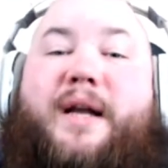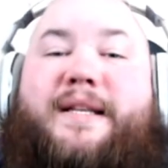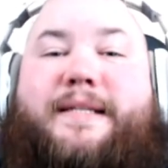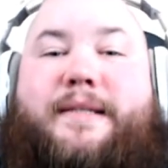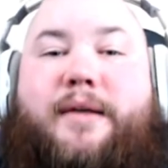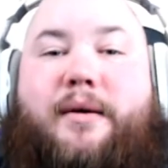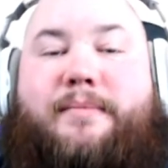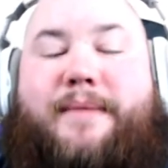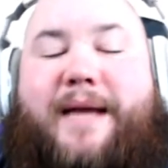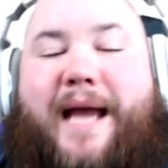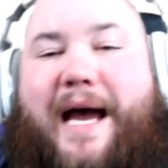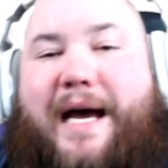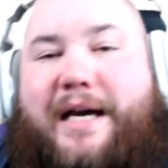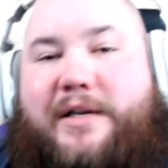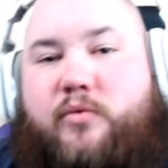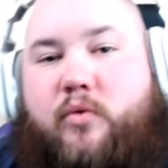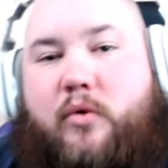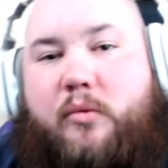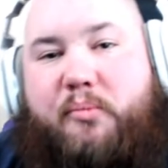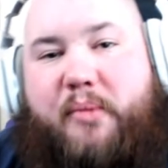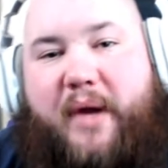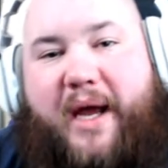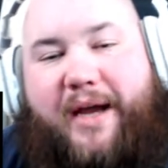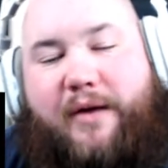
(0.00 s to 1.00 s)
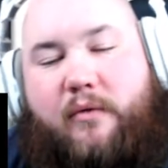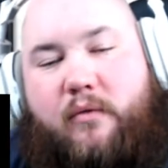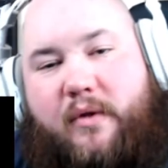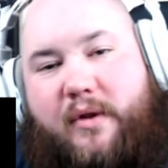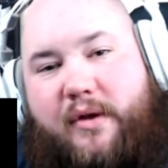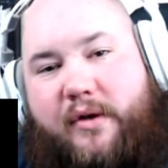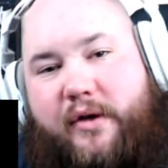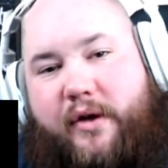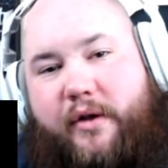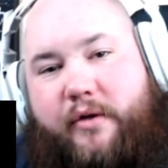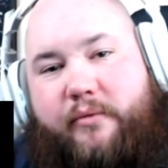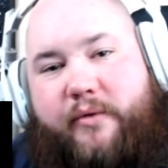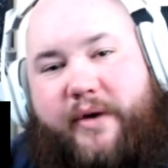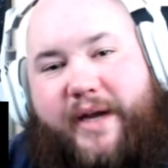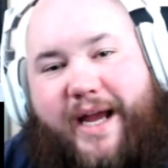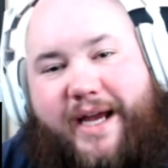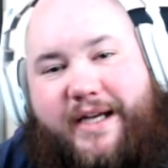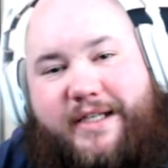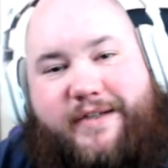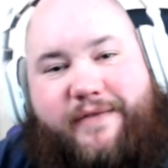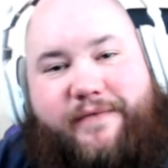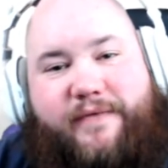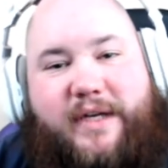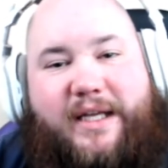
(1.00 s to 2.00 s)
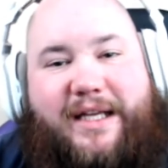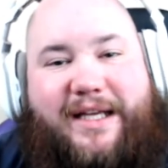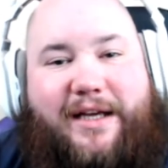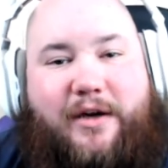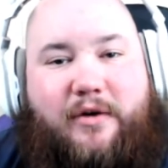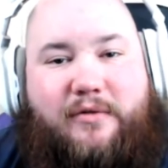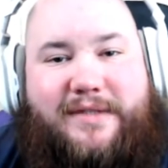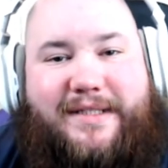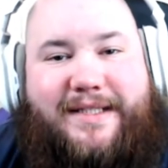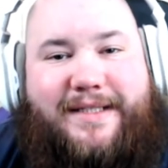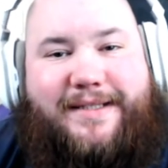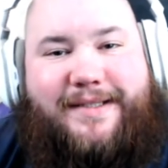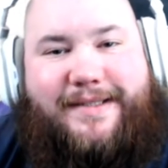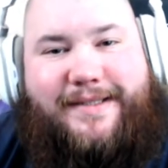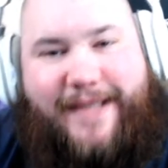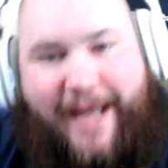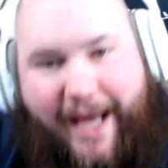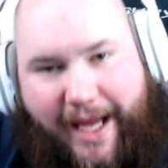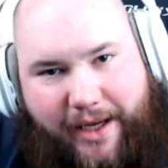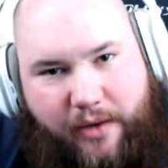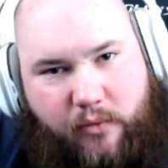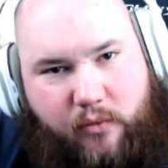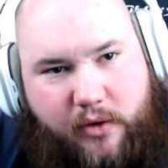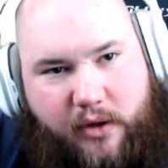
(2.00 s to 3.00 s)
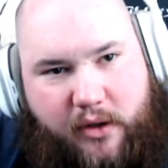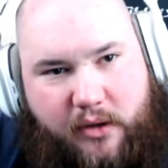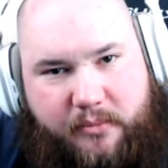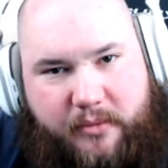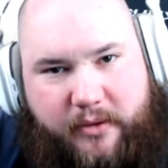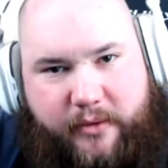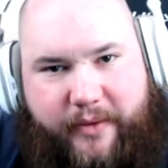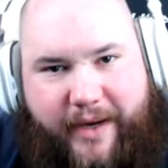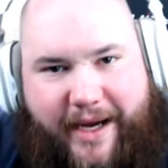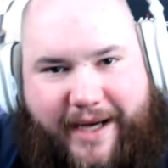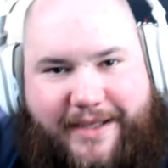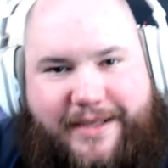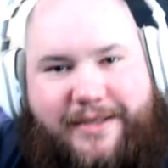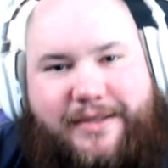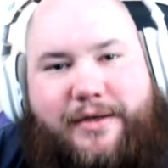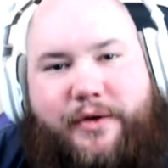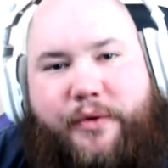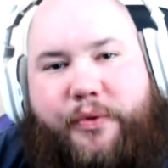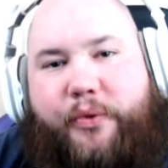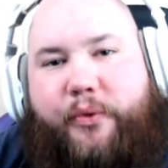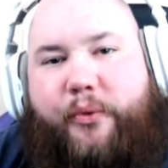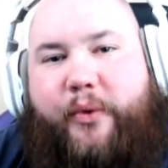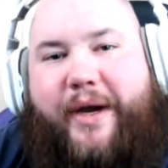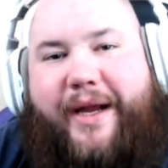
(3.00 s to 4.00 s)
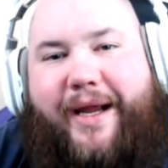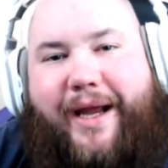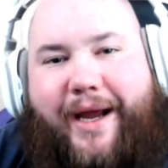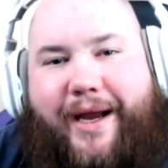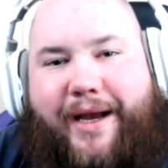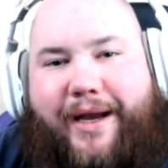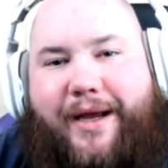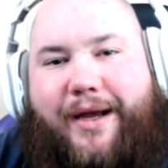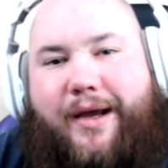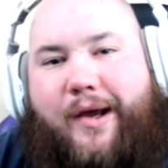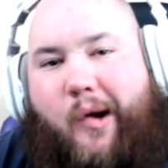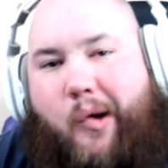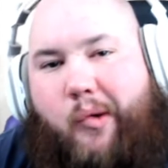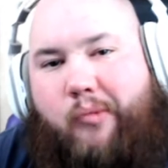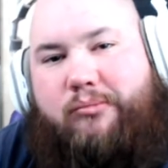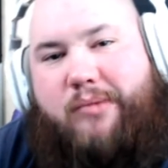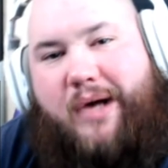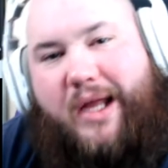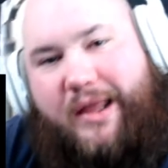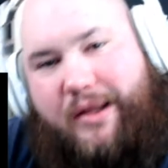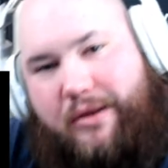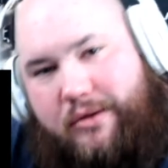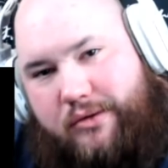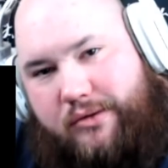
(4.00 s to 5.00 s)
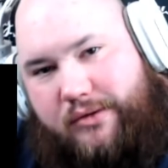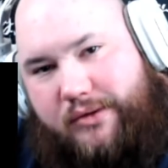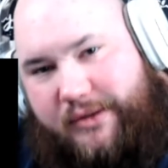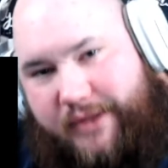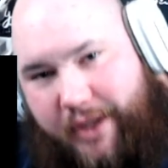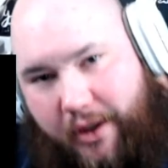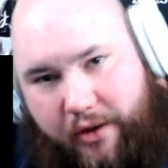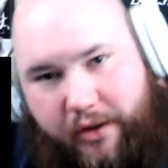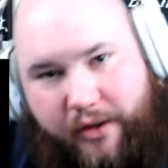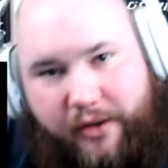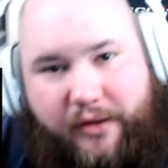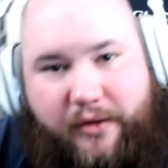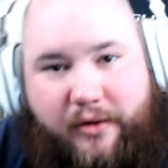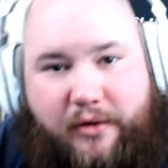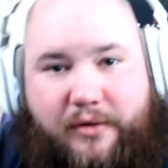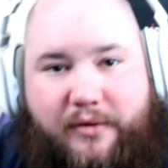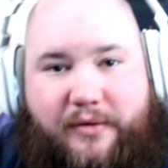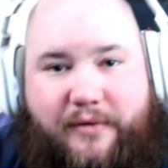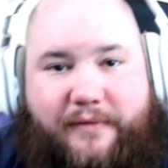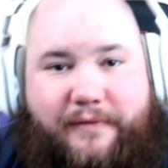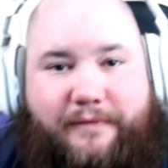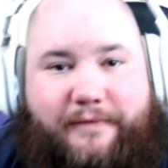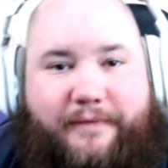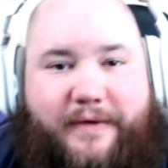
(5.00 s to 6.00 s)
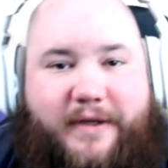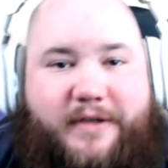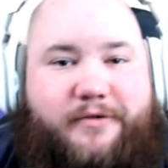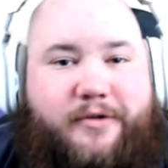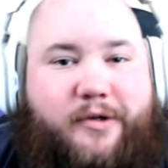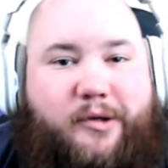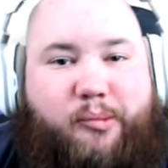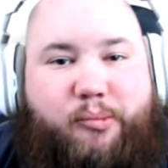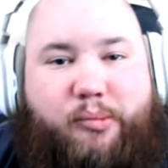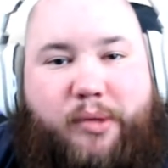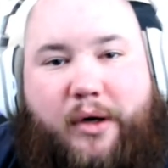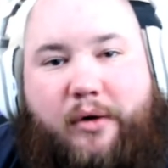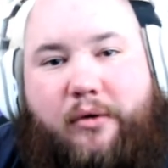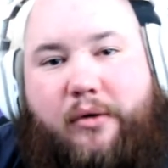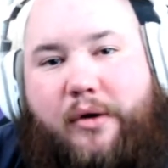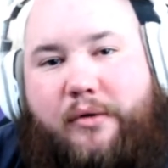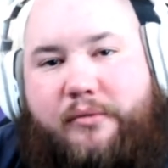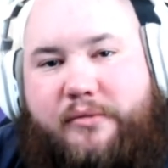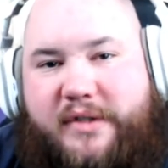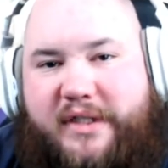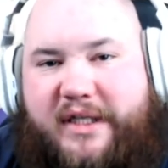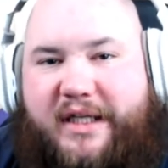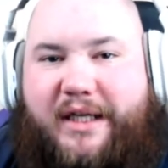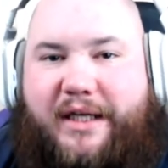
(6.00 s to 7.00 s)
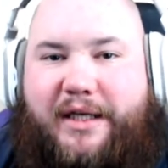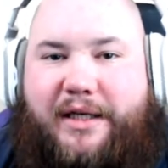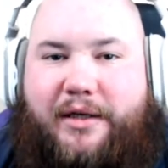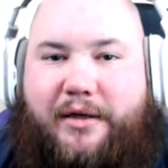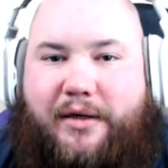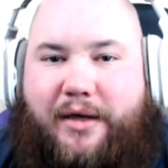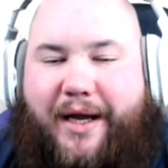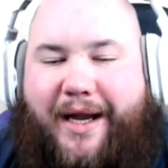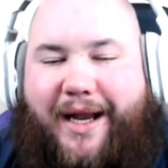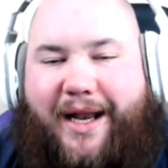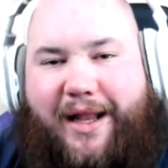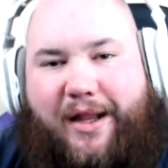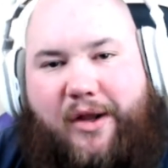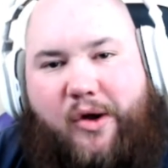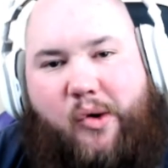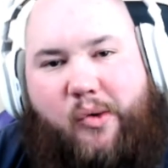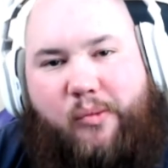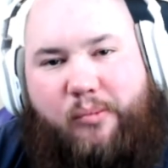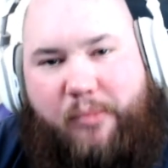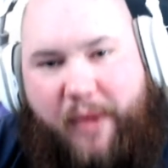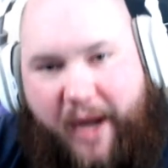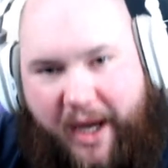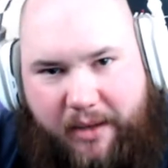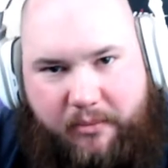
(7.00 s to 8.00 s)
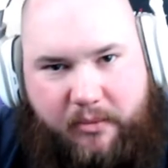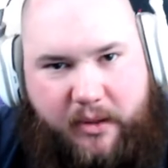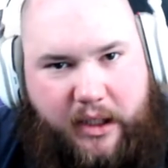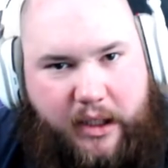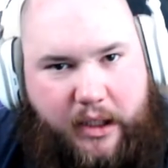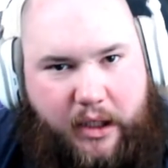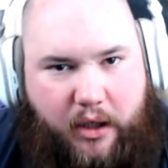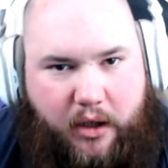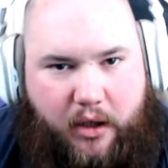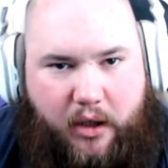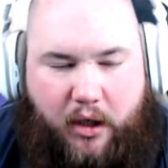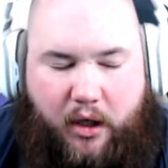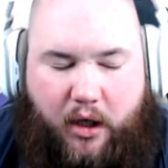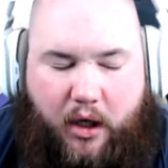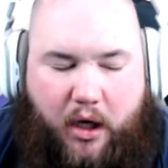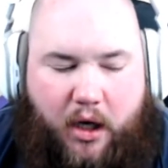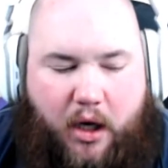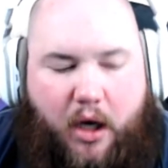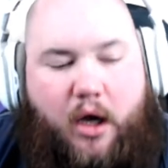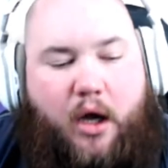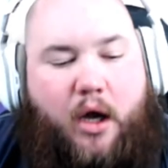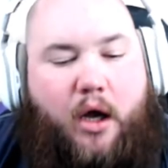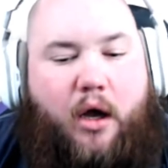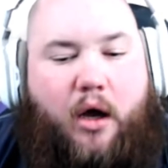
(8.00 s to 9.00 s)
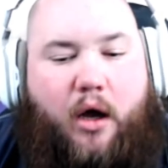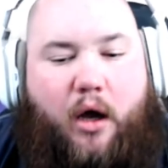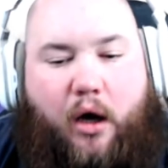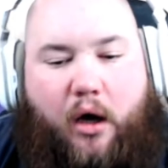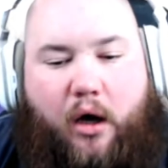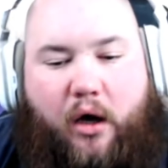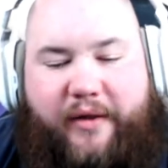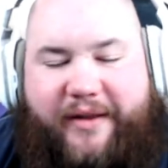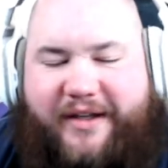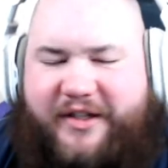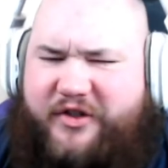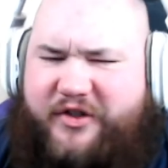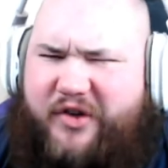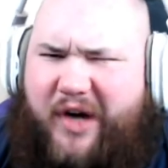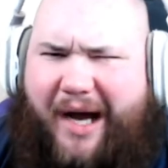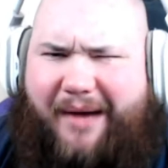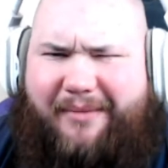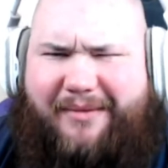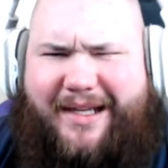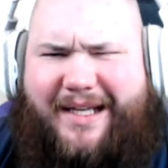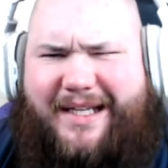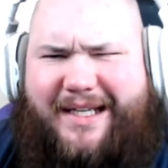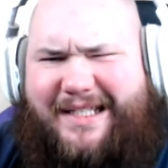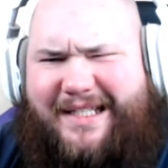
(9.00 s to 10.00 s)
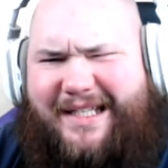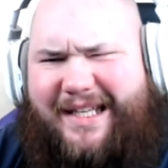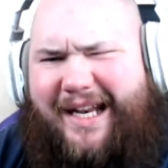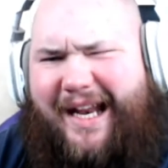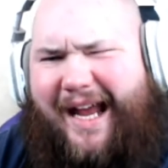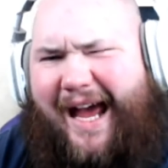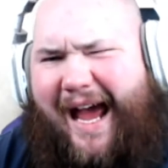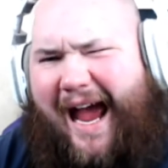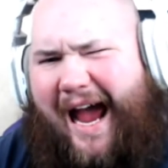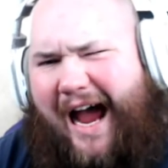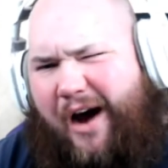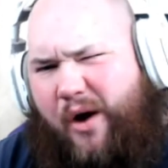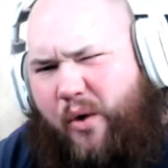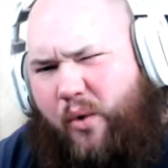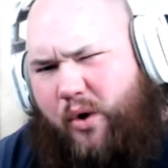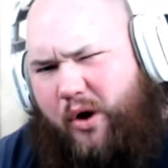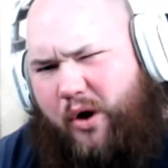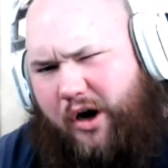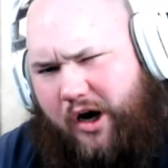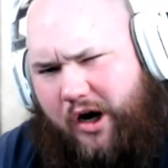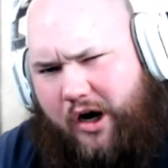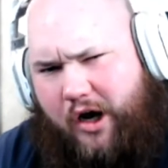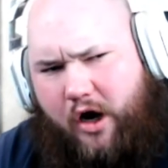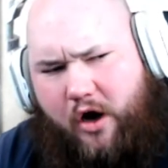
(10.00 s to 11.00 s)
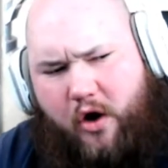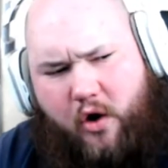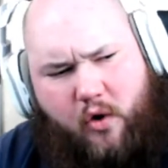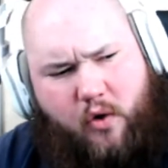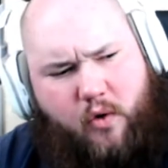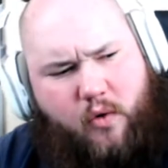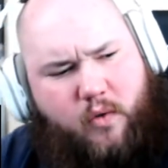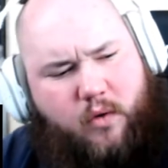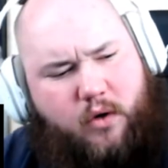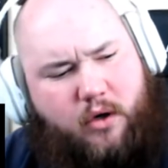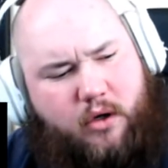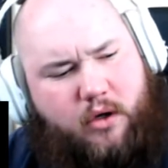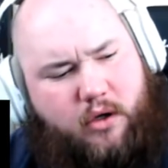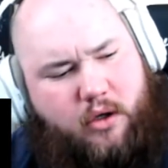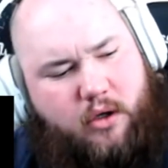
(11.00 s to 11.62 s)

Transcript: What's up, guys? We're back with another reaction video. Today we're going to be reacting to 3 Headed GOAT by Lil Durk, Polo G, and Lil Baby. This dropped less than an hour ago.